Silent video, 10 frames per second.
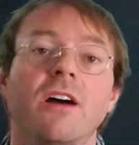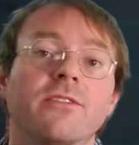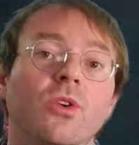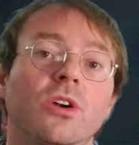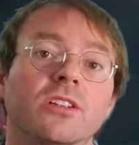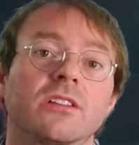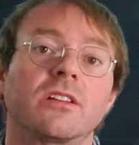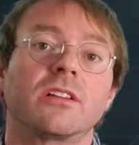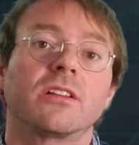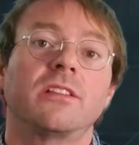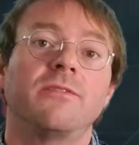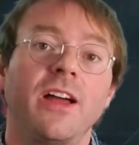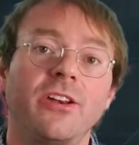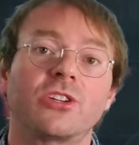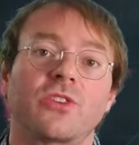Of course, the
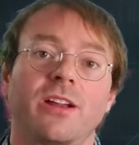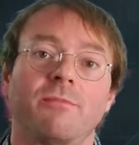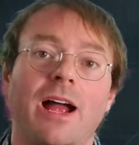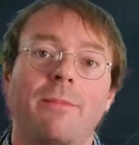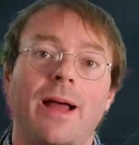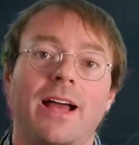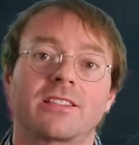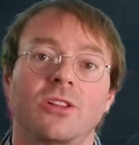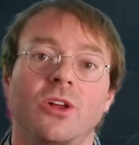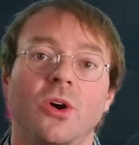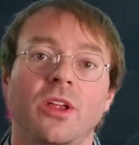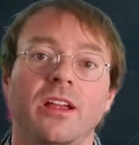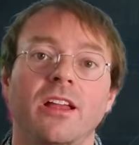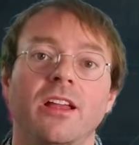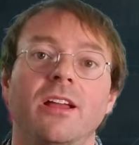vendors try to bypass the
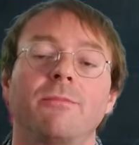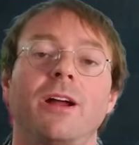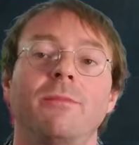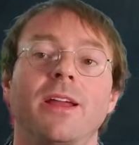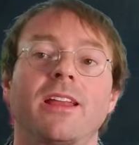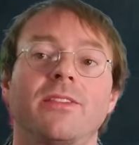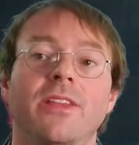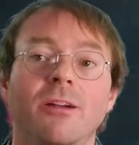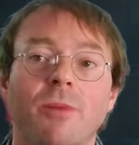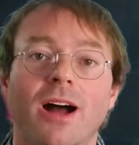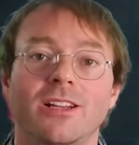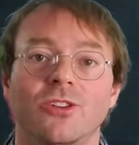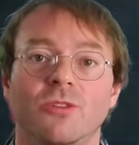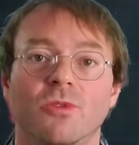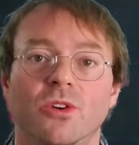cloaking by making their bots
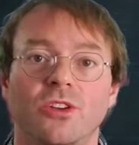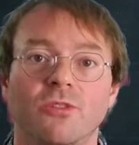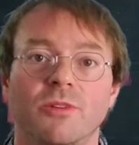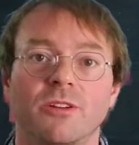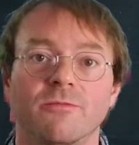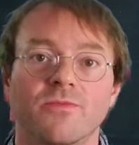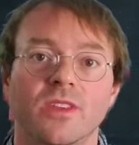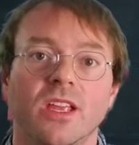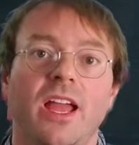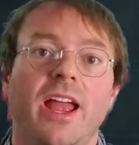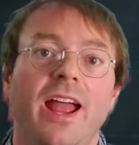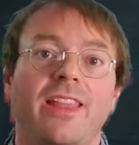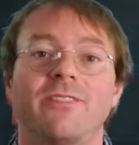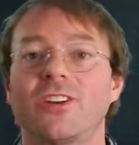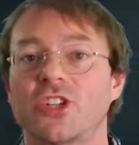look more human,
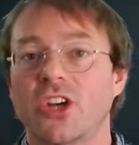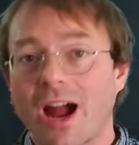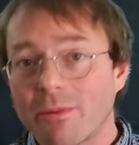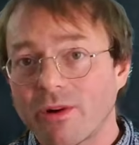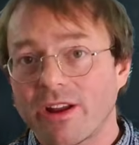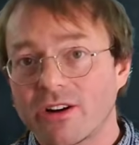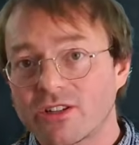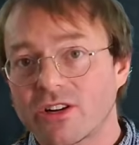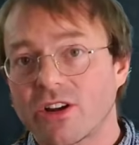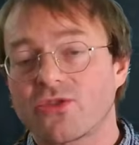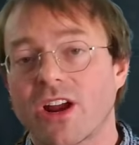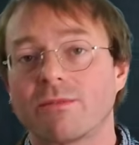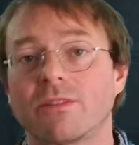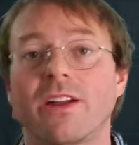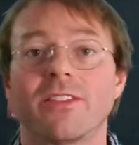and the phishing operators try to
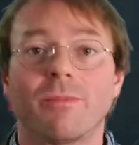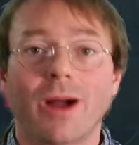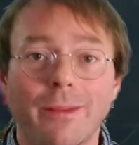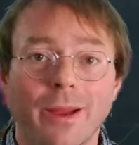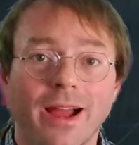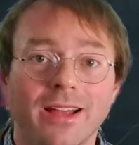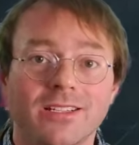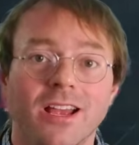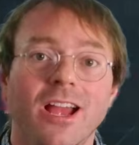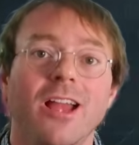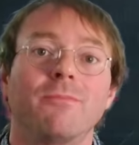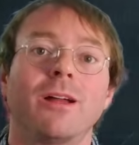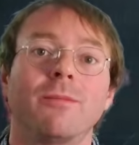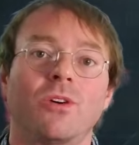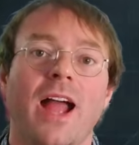prevent the bypass
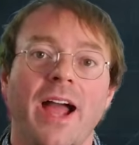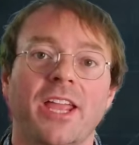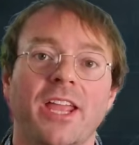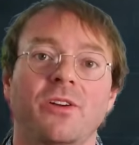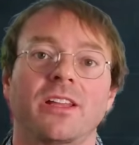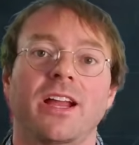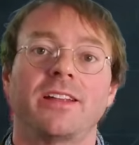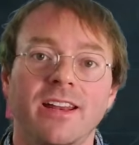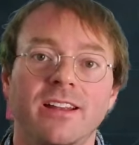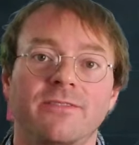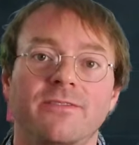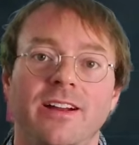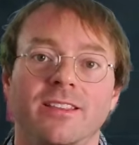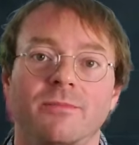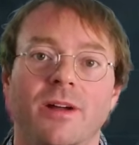by more accurately
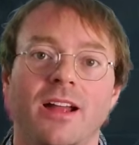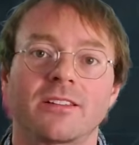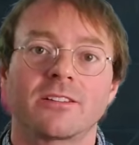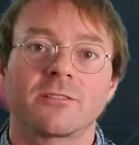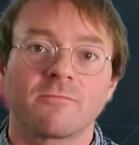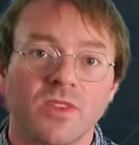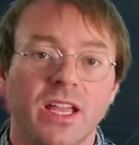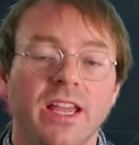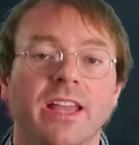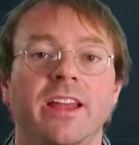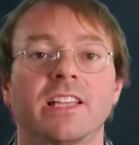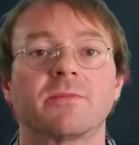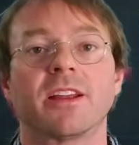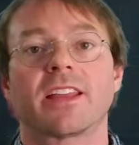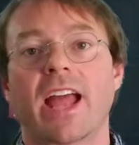identifying the bots. It has
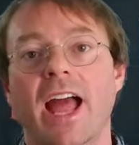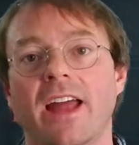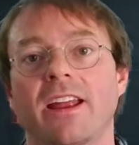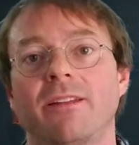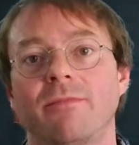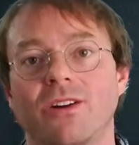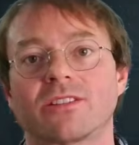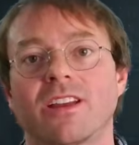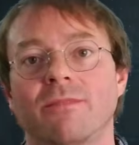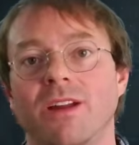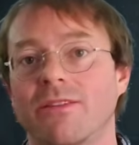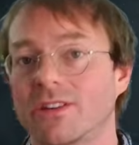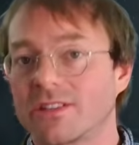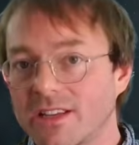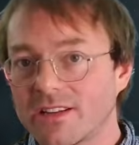been a cat and mouse game
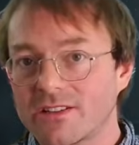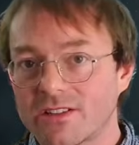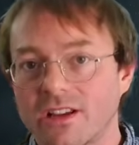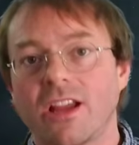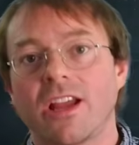ever since,